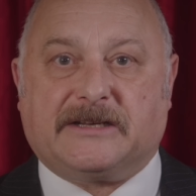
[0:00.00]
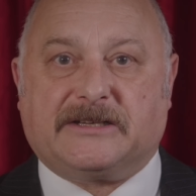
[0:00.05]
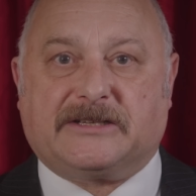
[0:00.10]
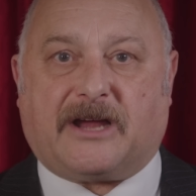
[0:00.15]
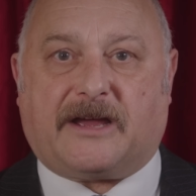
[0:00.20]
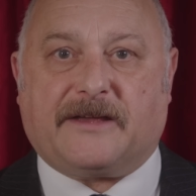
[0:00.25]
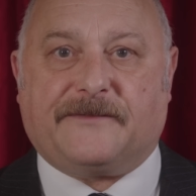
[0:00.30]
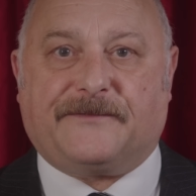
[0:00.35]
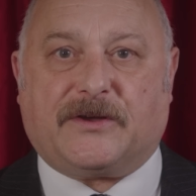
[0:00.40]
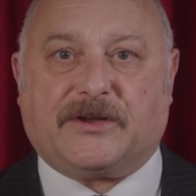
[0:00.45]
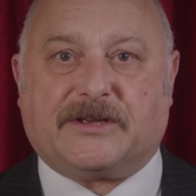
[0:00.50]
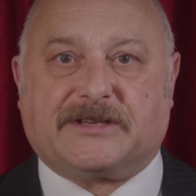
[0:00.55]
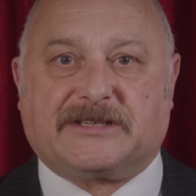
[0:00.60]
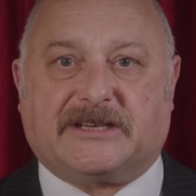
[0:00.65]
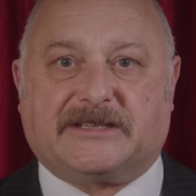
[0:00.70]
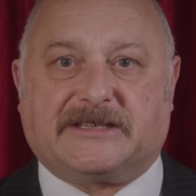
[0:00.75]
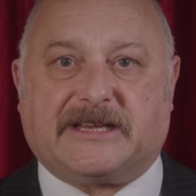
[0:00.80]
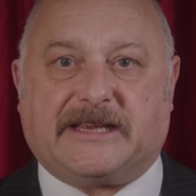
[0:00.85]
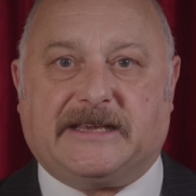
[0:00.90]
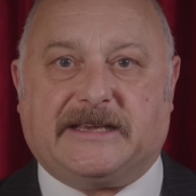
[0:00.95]

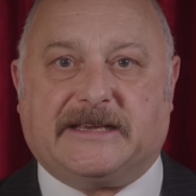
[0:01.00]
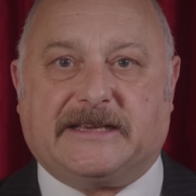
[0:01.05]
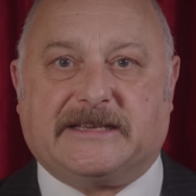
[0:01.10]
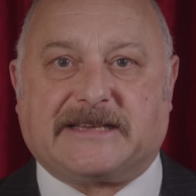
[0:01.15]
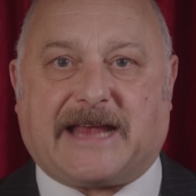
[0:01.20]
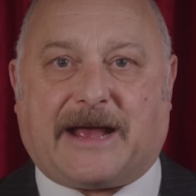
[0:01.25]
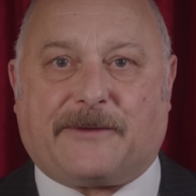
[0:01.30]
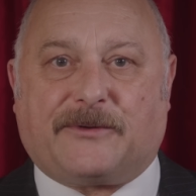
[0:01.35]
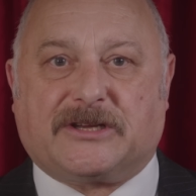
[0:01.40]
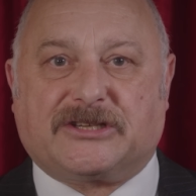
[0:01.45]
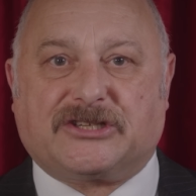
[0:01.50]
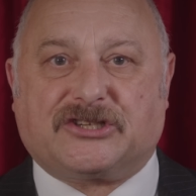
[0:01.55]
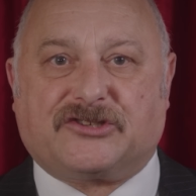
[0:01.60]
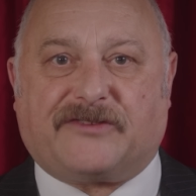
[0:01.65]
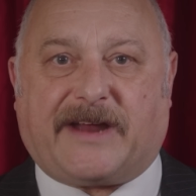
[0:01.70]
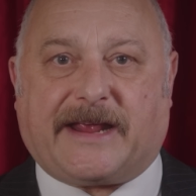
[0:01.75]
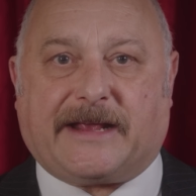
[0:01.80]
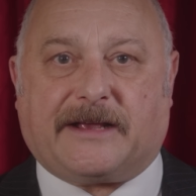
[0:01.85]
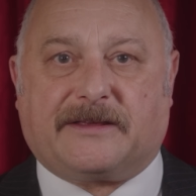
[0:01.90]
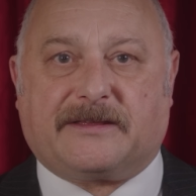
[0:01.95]
Diversity is our
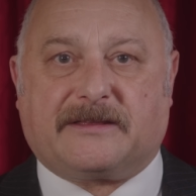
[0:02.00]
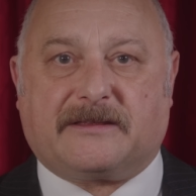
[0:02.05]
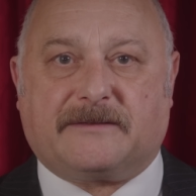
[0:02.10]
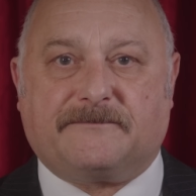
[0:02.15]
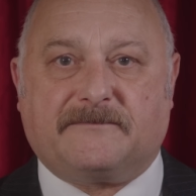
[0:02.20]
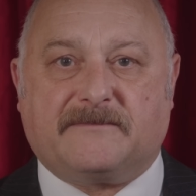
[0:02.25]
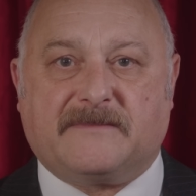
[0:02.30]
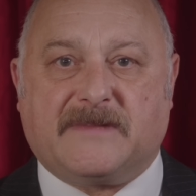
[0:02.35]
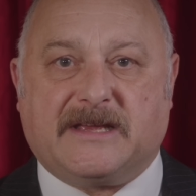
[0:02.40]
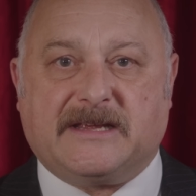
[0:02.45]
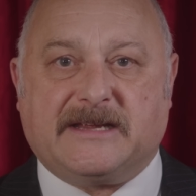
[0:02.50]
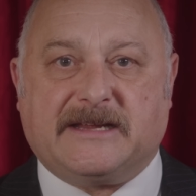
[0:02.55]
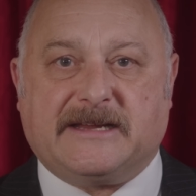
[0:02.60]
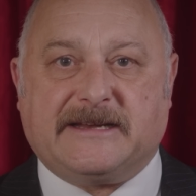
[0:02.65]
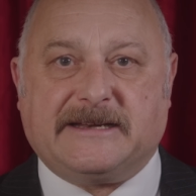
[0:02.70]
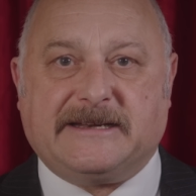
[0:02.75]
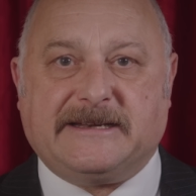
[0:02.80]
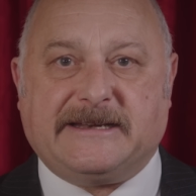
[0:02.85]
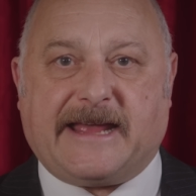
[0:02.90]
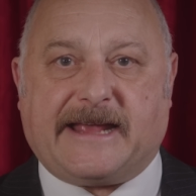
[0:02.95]
strength.
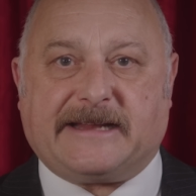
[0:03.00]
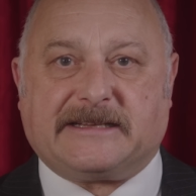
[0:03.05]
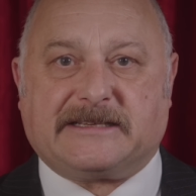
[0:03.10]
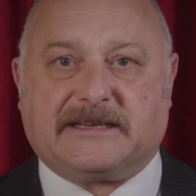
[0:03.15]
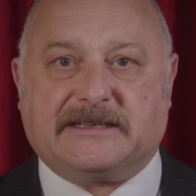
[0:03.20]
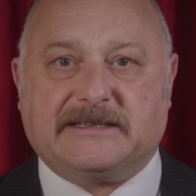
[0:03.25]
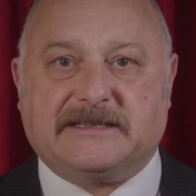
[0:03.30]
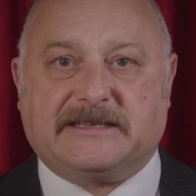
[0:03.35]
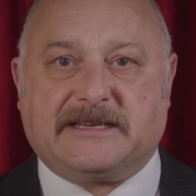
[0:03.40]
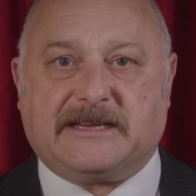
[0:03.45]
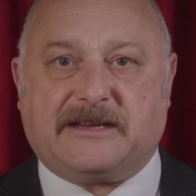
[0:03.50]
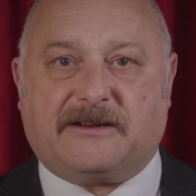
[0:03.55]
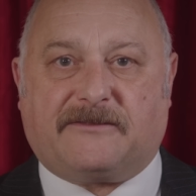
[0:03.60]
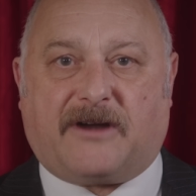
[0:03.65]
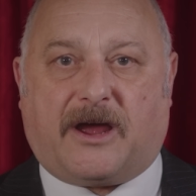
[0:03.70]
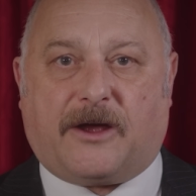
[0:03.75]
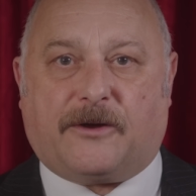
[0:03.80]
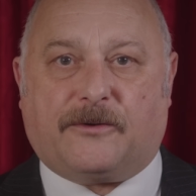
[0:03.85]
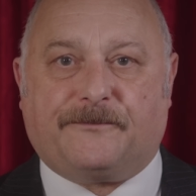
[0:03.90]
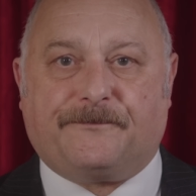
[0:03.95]
Net
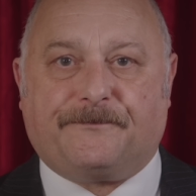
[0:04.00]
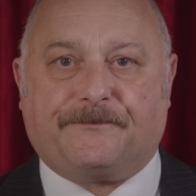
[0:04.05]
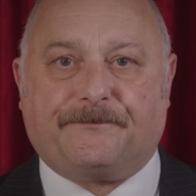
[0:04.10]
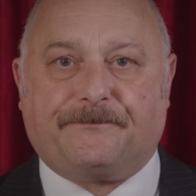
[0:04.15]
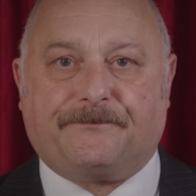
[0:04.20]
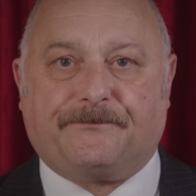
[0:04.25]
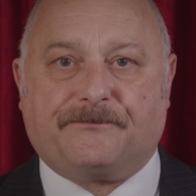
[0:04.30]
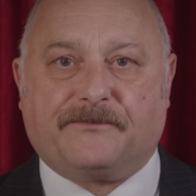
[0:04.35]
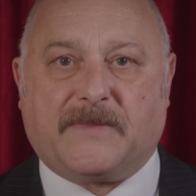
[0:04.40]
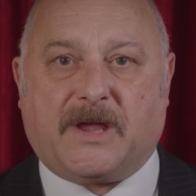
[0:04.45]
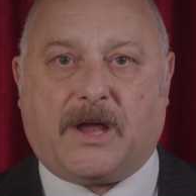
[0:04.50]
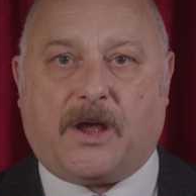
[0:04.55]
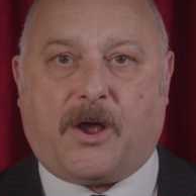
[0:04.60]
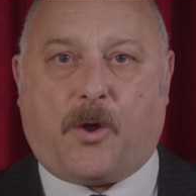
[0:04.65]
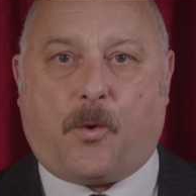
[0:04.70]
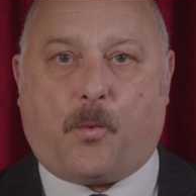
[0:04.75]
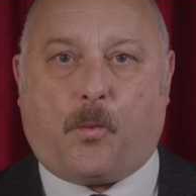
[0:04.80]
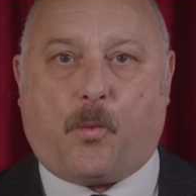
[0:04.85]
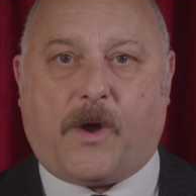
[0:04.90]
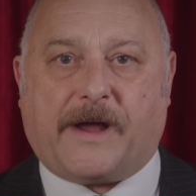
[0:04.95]
zero.
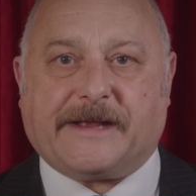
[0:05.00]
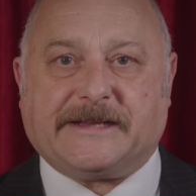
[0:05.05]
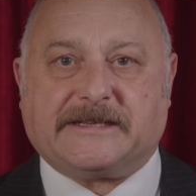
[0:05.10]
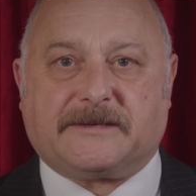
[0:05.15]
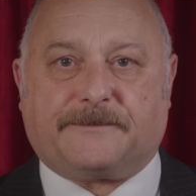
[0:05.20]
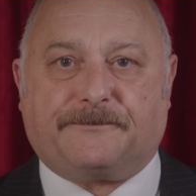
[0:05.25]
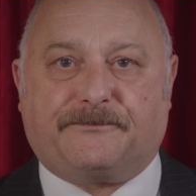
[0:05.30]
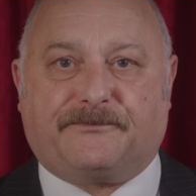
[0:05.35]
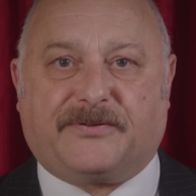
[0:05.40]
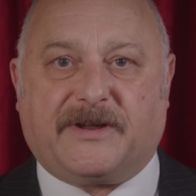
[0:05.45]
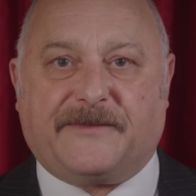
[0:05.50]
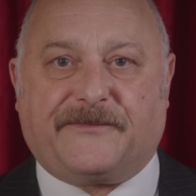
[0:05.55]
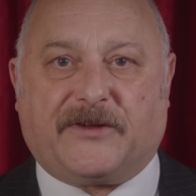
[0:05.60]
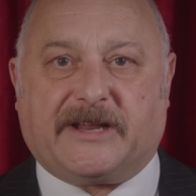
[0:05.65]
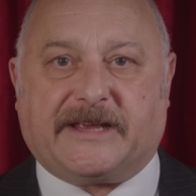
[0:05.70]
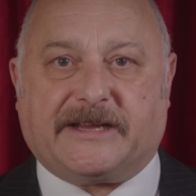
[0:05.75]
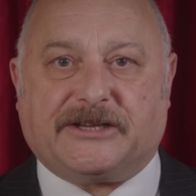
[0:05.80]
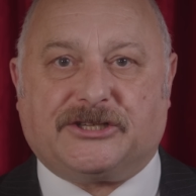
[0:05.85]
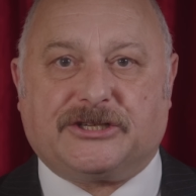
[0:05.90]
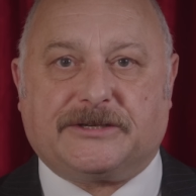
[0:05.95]
White
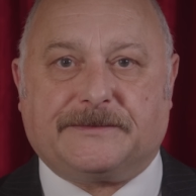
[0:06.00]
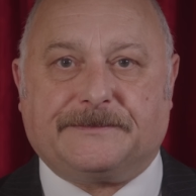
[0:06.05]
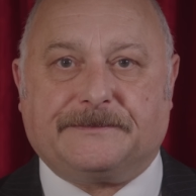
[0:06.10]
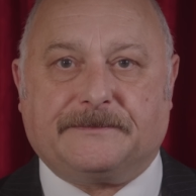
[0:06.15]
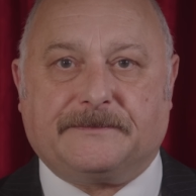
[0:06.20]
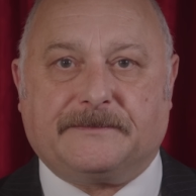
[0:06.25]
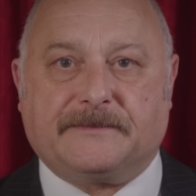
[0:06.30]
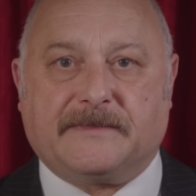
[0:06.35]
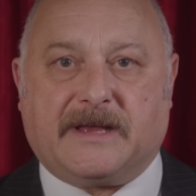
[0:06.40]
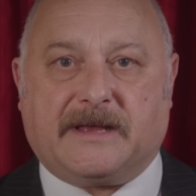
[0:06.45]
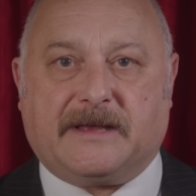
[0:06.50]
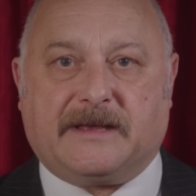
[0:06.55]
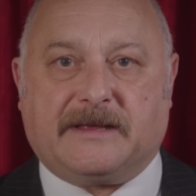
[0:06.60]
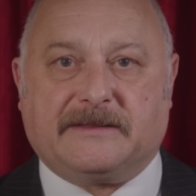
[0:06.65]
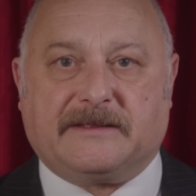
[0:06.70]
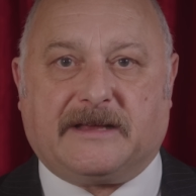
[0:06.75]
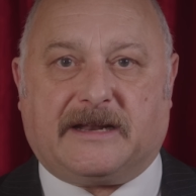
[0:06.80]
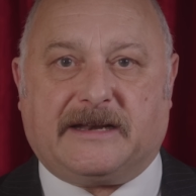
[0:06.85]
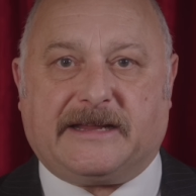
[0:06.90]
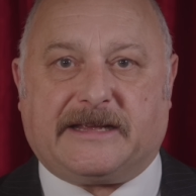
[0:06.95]
privilege.
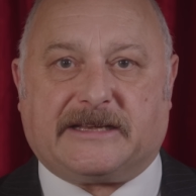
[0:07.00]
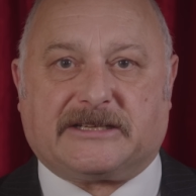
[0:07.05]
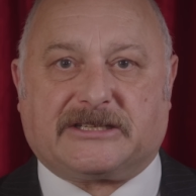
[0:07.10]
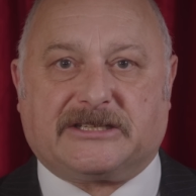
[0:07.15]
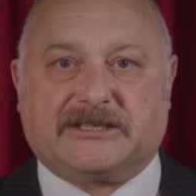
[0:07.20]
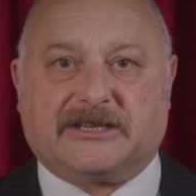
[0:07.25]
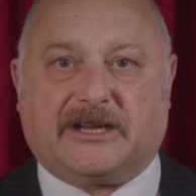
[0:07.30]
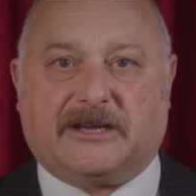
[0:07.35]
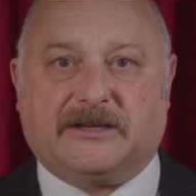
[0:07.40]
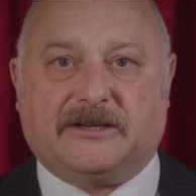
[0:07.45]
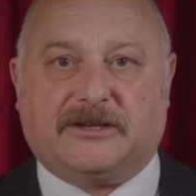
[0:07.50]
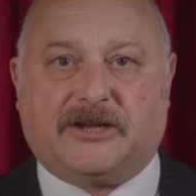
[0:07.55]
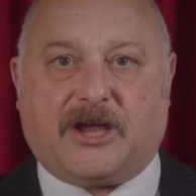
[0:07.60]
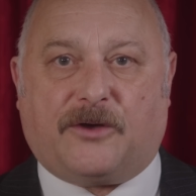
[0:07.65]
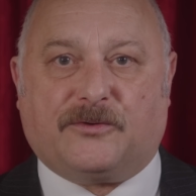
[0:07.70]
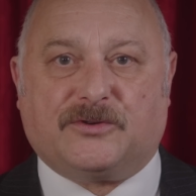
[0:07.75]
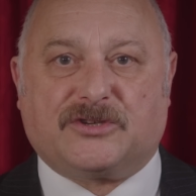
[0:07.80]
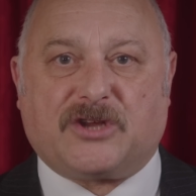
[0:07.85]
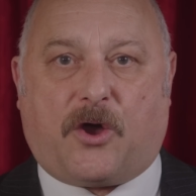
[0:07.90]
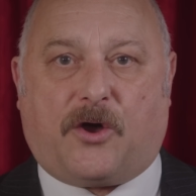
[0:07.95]
The list
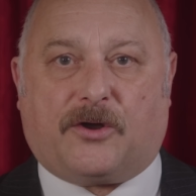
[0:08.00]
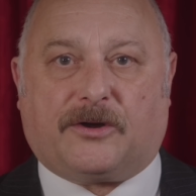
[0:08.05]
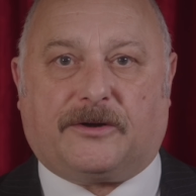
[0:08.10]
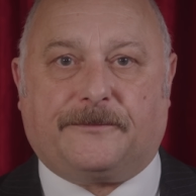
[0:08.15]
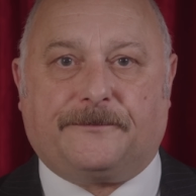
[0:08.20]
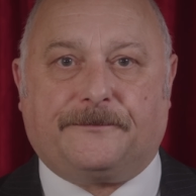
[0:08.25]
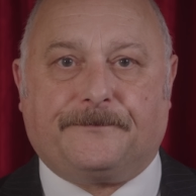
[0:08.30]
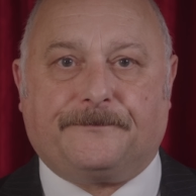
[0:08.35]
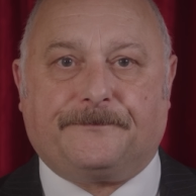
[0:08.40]
goes on.